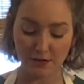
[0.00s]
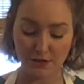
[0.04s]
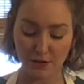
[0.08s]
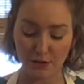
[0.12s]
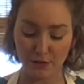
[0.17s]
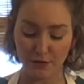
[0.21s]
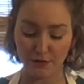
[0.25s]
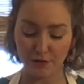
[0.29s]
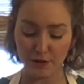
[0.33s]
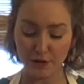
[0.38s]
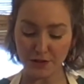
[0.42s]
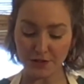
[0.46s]
So
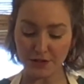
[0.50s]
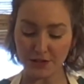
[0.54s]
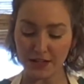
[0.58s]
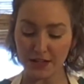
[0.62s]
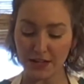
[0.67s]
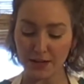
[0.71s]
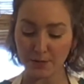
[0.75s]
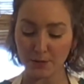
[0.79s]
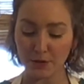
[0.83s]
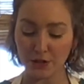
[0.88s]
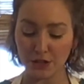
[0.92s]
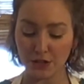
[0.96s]
the first thing
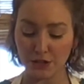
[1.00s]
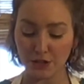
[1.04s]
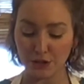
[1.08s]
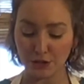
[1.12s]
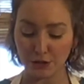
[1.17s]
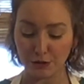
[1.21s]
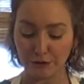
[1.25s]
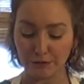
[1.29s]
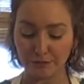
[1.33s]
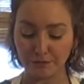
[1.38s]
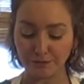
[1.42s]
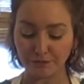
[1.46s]
I'm going to
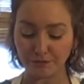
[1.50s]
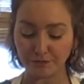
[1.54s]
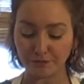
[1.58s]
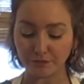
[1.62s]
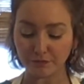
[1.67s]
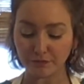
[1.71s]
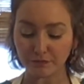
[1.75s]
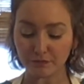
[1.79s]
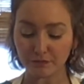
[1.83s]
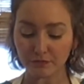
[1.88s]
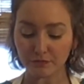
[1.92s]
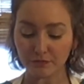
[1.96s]

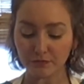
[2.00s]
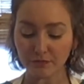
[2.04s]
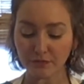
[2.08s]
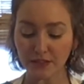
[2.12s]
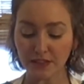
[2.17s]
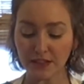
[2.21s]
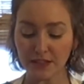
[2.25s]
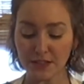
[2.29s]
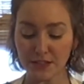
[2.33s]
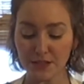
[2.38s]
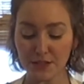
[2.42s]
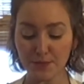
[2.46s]

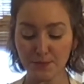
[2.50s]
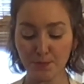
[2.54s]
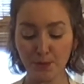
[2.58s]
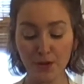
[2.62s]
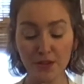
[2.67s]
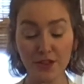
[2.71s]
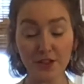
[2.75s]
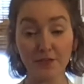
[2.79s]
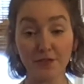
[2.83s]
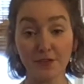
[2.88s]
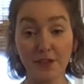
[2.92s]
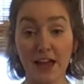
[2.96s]
do is
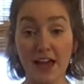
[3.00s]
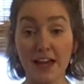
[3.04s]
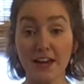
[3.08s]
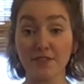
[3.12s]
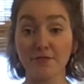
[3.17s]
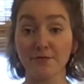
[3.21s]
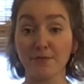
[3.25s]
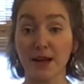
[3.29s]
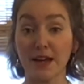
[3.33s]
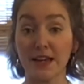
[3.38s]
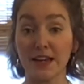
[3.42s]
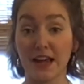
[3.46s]
put the flat
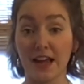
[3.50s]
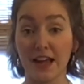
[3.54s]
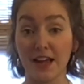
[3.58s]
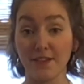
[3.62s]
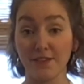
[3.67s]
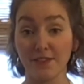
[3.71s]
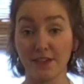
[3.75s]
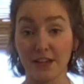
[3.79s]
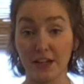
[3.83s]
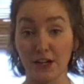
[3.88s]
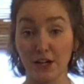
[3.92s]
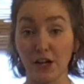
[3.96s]
of my knife
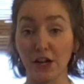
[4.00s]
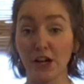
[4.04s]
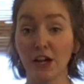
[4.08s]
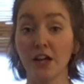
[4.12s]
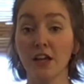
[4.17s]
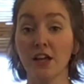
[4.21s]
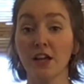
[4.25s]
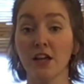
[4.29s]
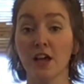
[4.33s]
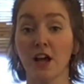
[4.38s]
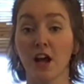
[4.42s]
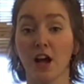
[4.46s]
here
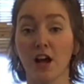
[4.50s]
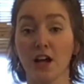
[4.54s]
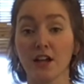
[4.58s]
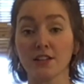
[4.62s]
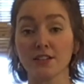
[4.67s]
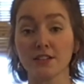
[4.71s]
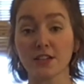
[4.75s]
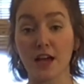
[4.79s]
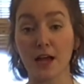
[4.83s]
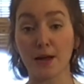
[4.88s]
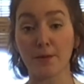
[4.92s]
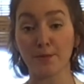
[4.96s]
on
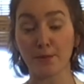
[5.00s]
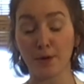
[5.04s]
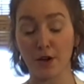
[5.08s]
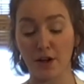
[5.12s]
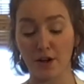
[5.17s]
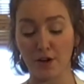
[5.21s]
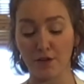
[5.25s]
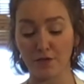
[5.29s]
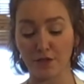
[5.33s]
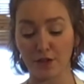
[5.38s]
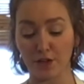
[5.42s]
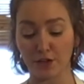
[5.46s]
top
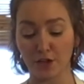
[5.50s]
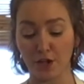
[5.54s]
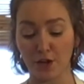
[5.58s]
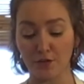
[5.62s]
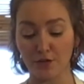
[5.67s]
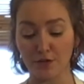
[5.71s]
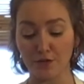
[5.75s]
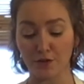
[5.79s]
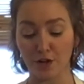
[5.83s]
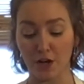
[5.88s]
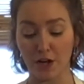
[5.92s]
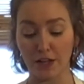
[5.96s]
of the clove
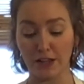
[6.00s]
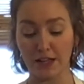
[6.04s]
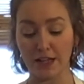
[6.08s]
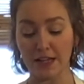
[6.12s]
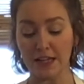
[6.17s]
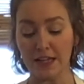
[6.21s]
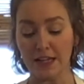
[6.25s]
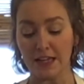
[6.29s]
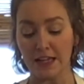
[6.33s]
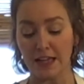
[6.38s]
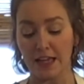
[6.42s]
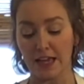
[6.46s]
of garlic,
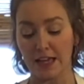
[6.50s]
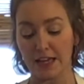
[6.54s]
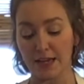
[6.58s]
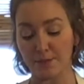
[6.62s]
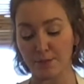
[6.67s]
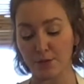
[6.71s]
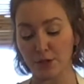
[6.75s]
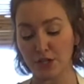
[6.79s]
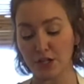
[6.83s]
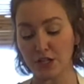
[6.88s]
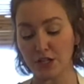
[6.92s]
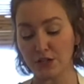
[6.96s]
and I'm
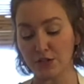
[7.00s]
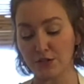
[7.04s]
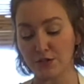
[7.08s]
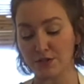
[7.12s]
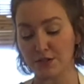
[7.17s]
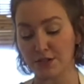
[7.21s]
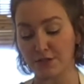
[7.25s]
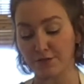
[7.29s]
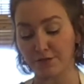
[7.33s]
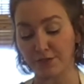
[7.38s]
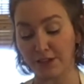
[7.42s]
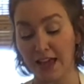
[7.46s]
going to use
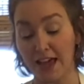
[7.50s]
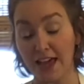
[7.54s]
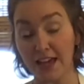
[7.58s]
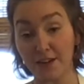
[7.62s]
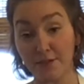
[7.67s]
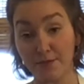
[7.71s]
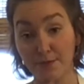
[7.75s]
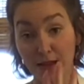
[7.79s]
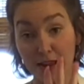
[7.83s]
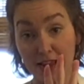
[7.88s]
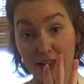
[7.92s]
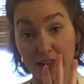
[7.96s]
the flat
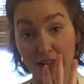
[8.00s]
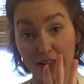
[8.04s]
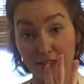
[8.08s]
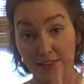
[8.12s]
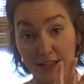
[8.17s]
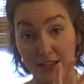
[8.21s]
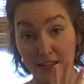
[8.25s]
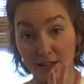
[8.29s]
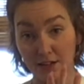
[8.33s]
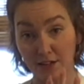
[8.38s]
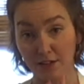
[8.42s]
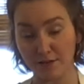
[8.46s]
of my hand, the
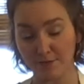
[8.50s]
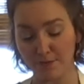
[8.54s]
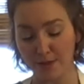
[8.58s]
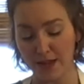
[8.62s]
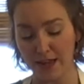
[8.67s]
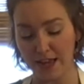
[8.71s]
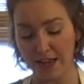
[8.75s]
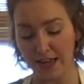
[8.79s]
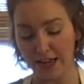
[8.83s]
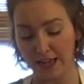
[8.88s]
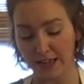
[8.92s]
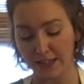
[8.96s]
heel of my
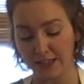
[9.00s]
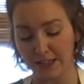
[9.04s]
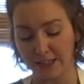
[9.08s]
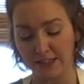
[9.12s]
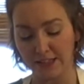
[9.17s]
hand,